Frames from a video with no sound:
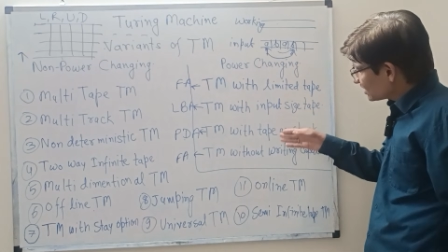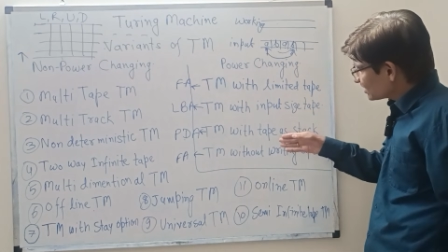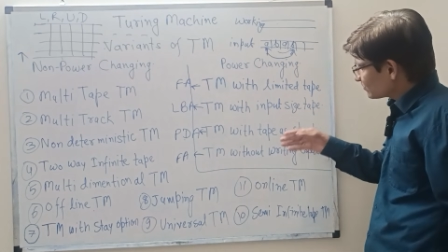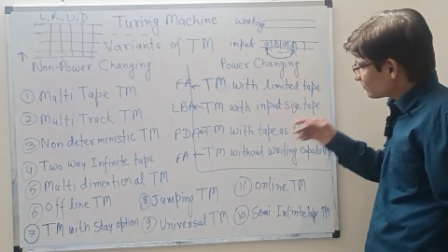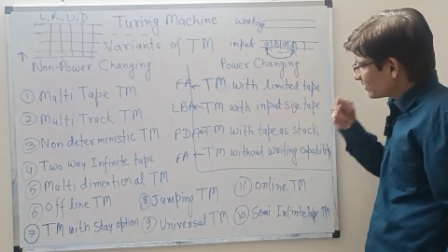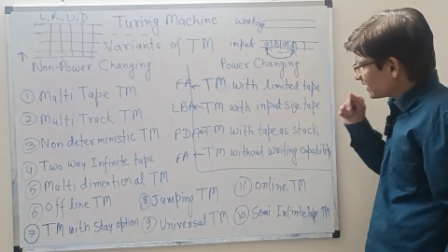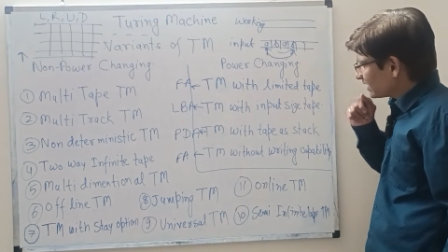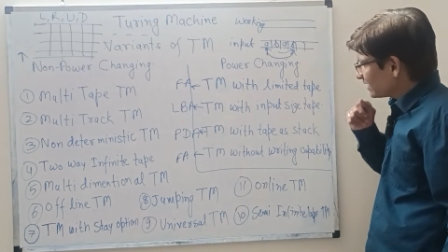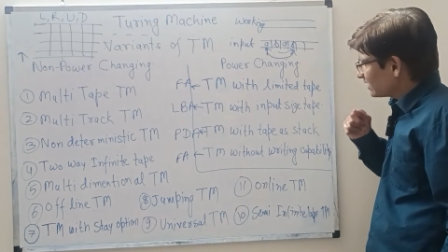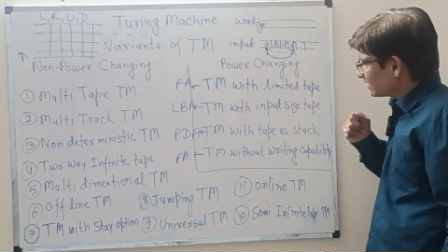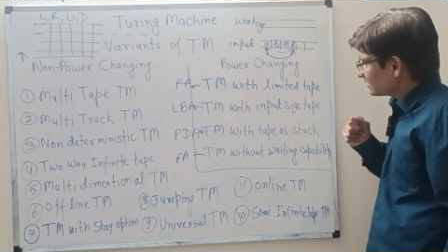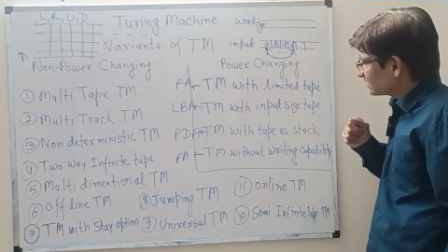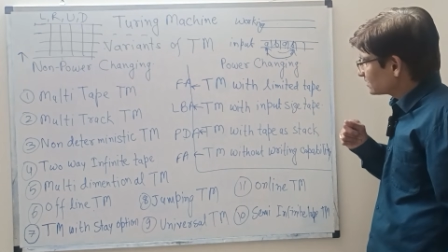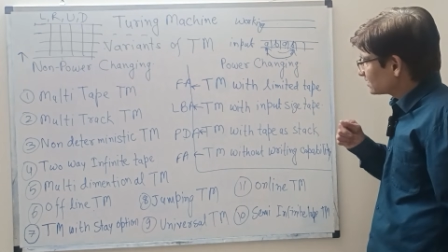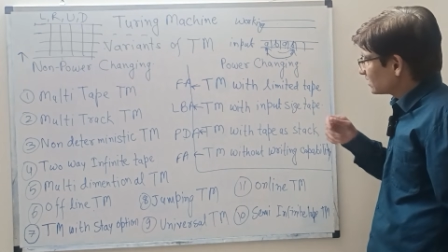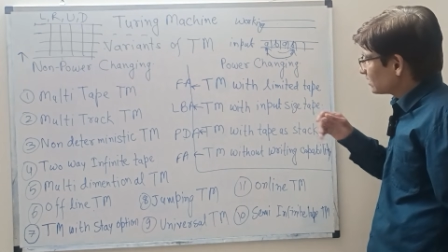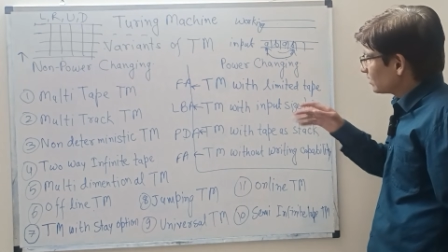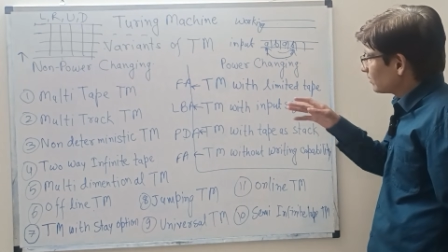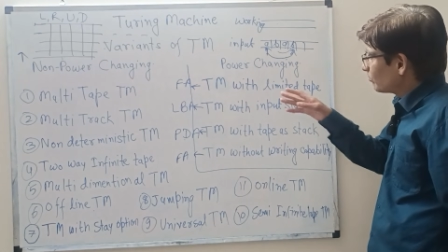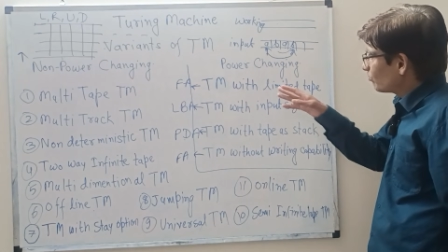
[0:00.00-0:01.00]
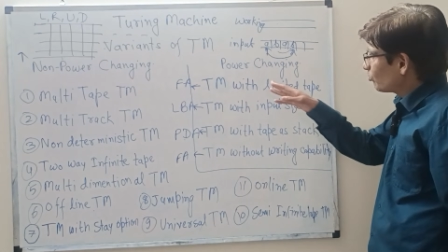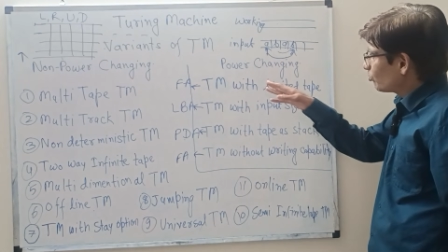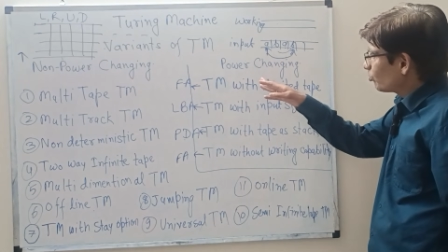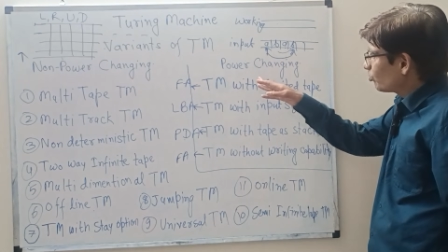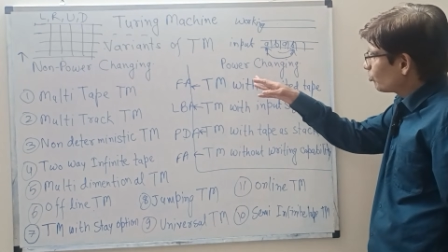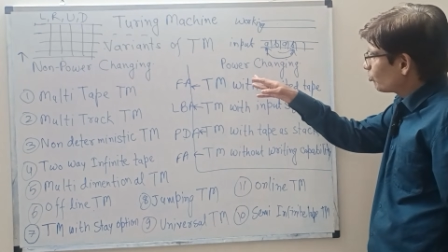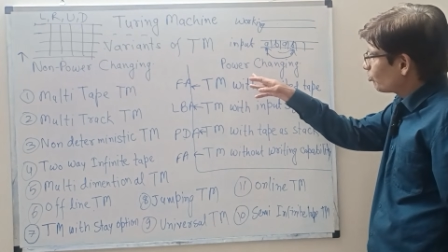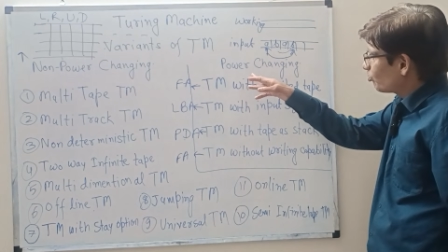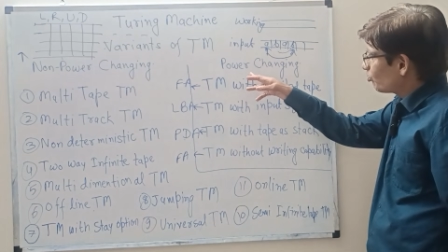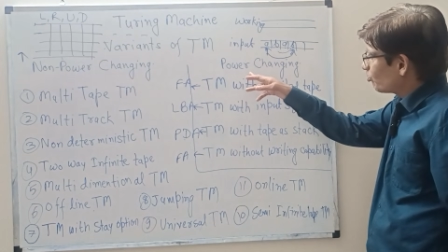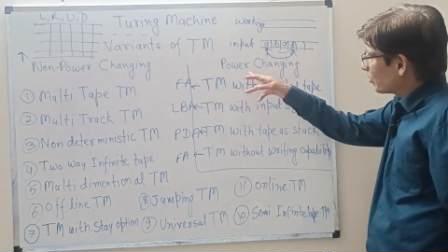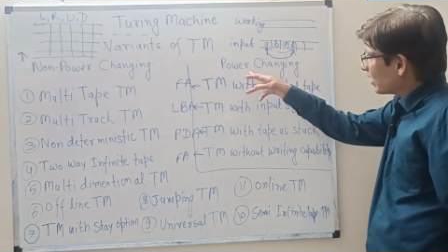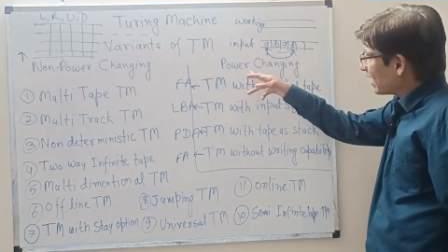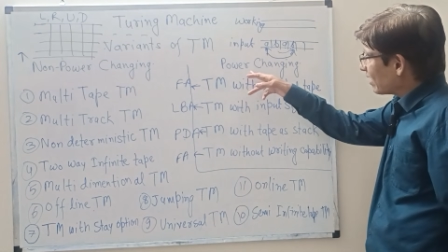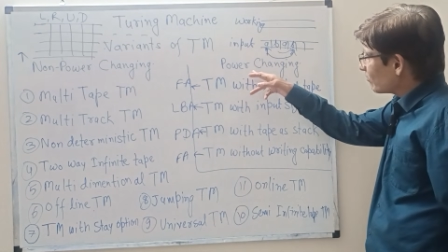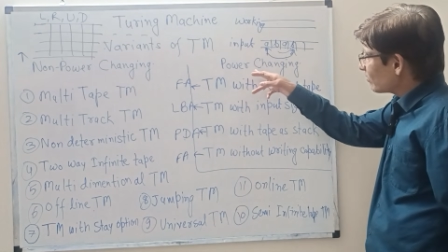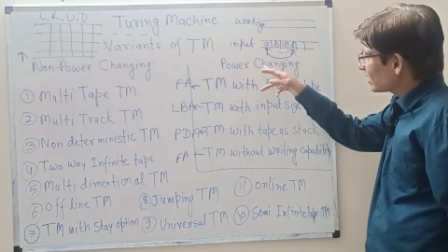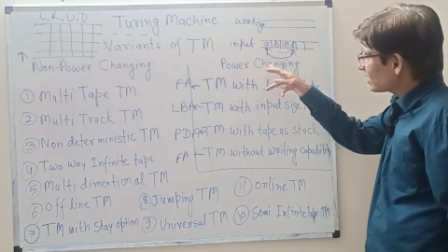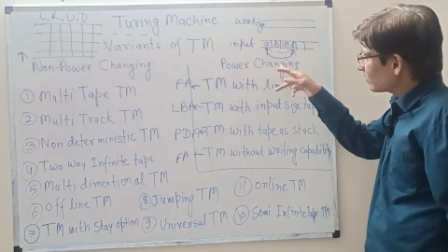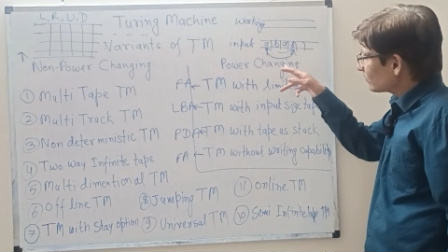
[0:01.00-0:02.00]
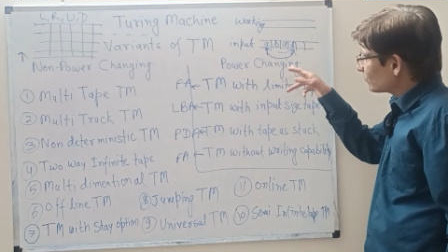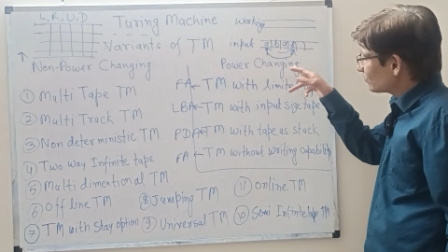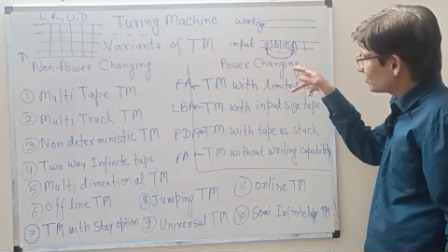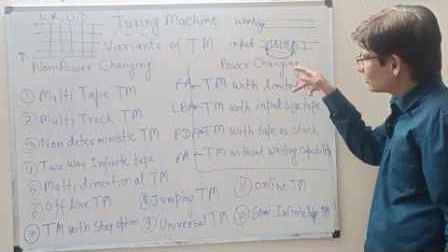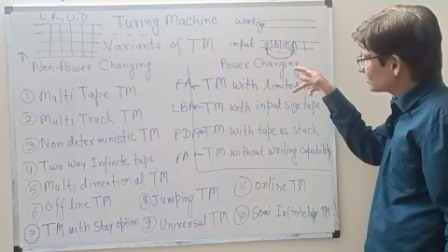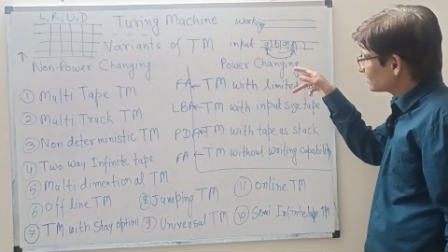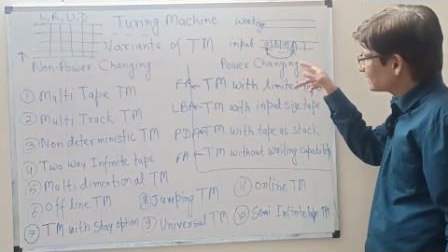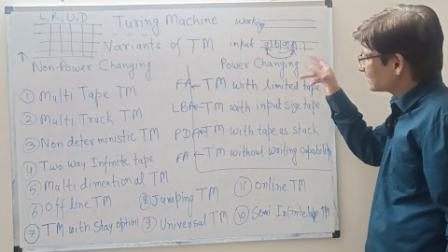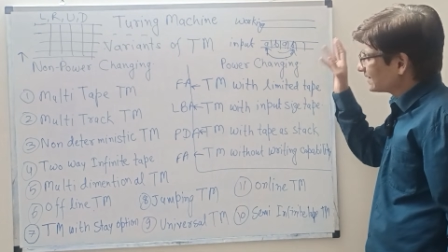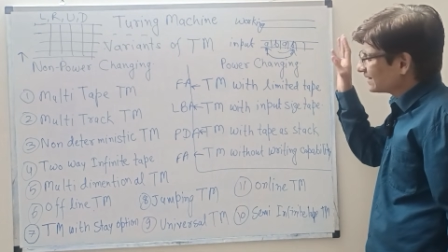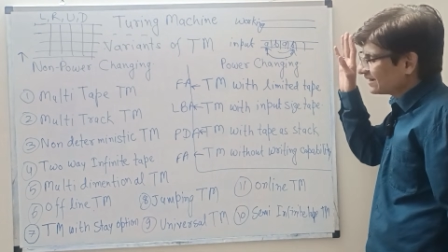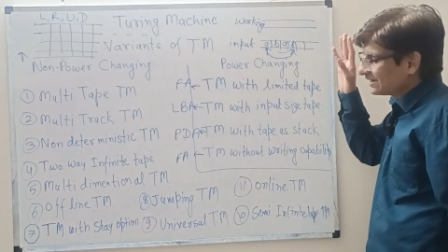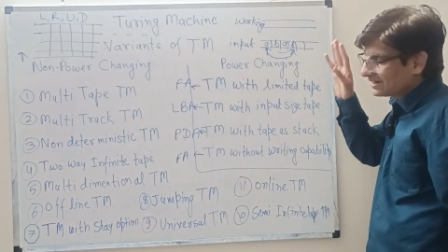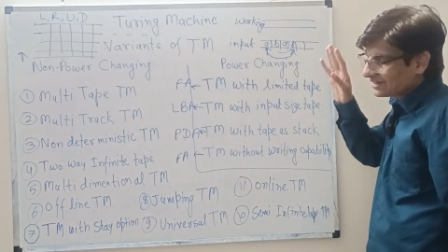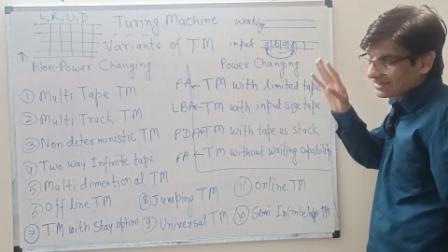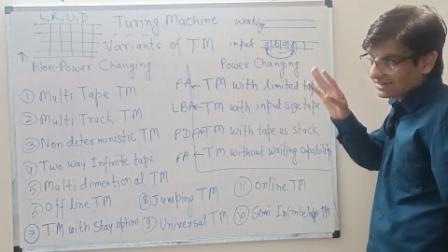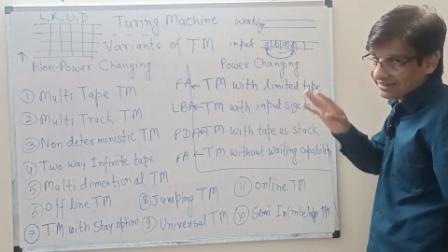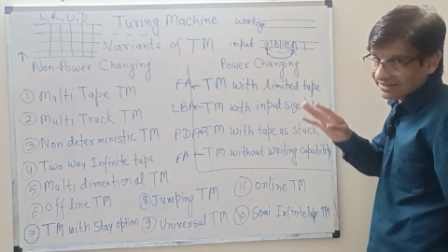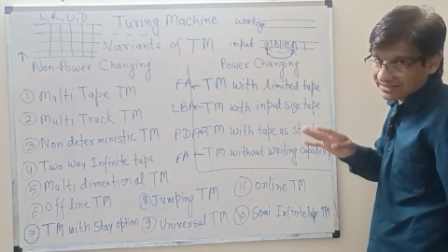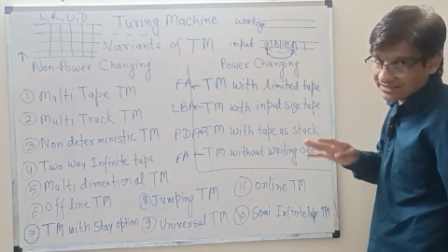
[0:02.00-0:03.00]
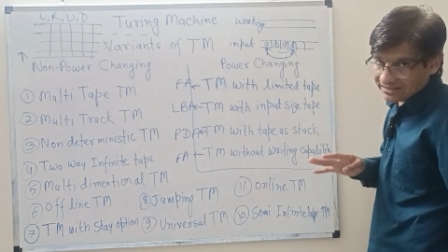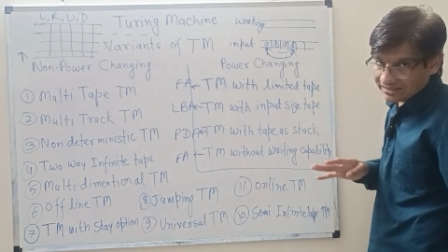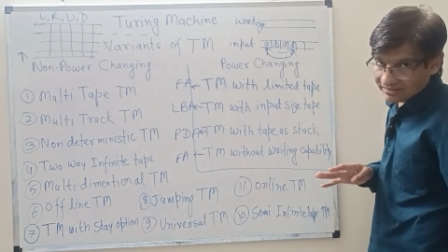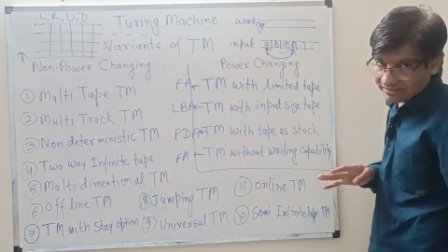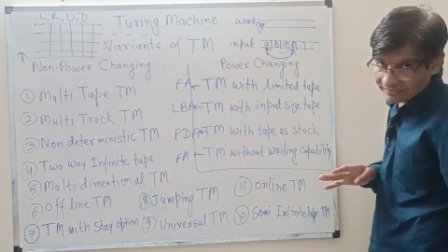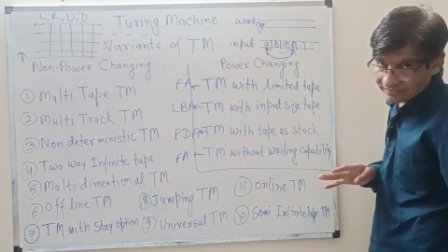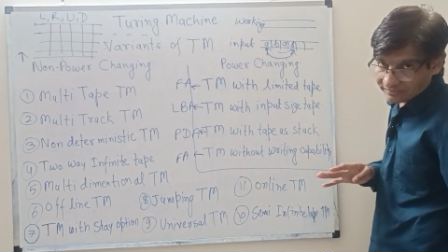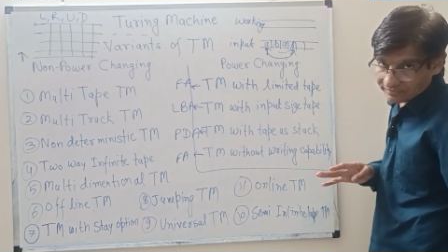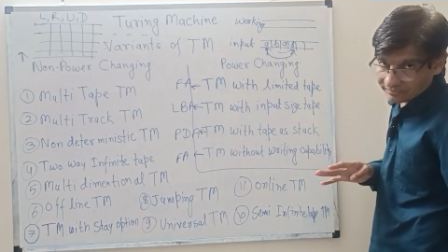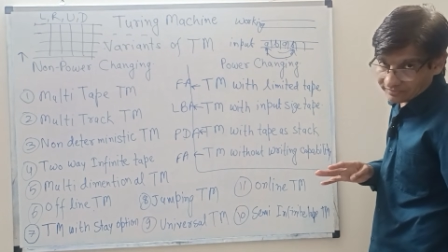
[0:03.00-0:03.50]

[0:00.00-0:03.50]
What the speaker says: these variants, power was decreasing.